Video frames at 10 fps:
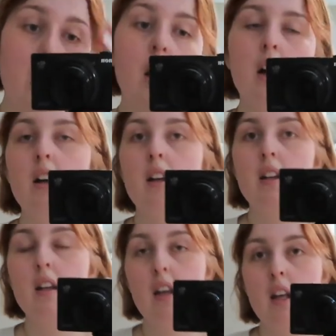uh,
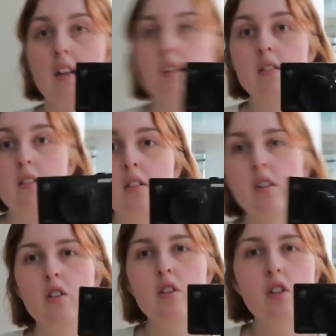next
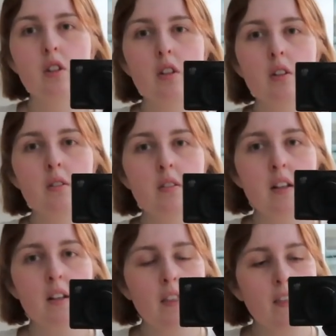
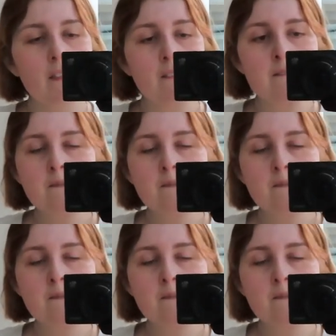Tuesday I think.